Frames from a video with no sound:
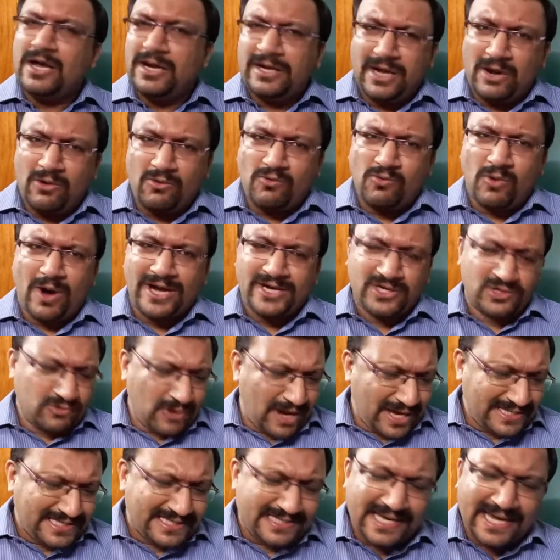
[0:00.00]
Now, why do
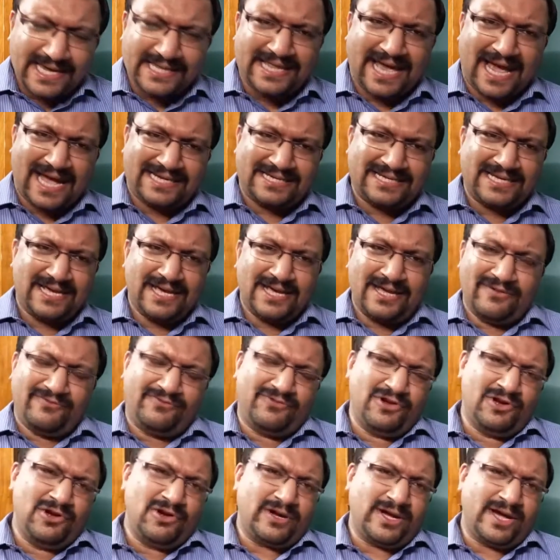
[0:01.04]
I say that? If
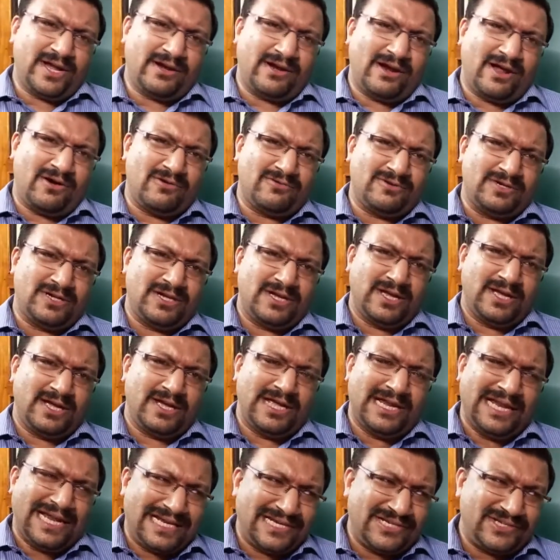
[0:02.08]
we look around,
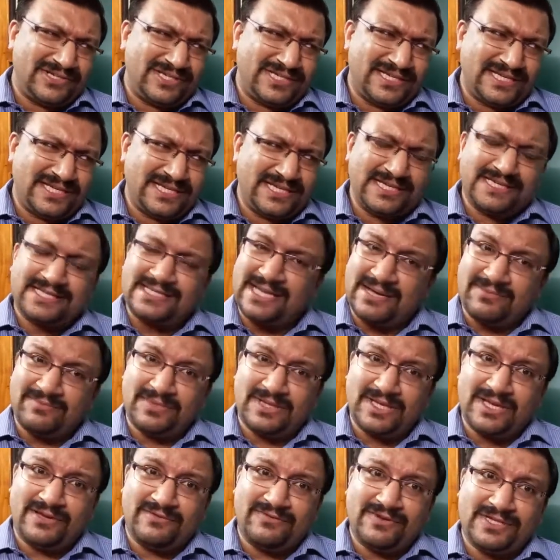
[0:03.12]
electricity is
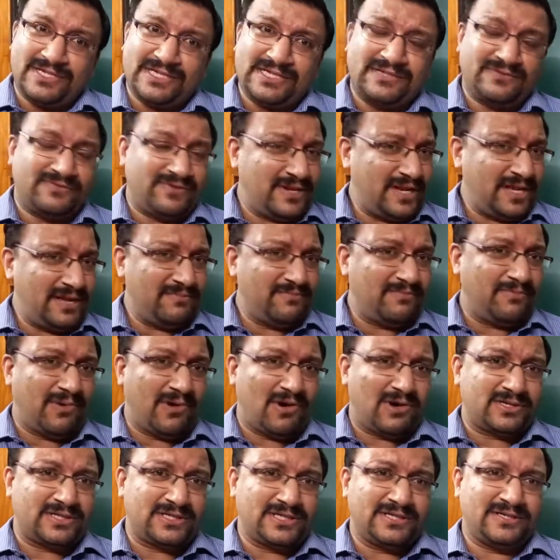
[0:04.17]
something which is very
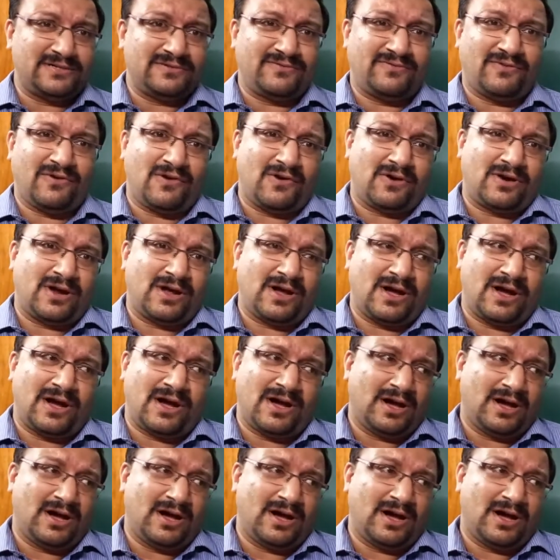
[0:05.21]
important for